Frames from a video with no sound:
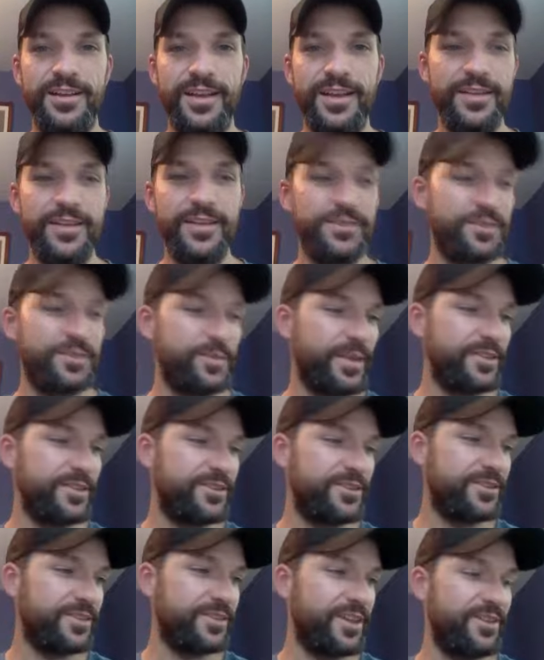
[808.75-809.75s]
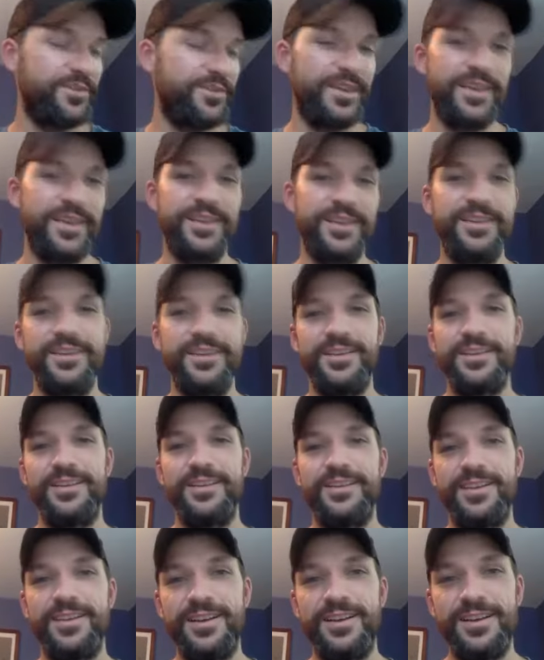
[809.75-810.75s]
how the semester's going.
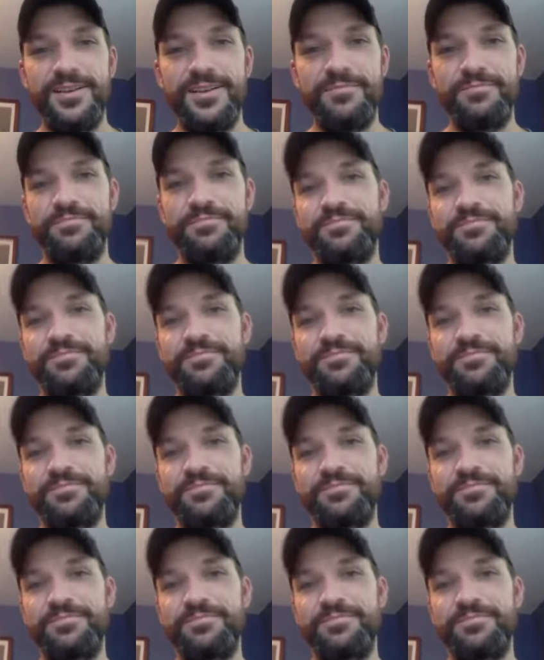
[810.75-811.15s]
And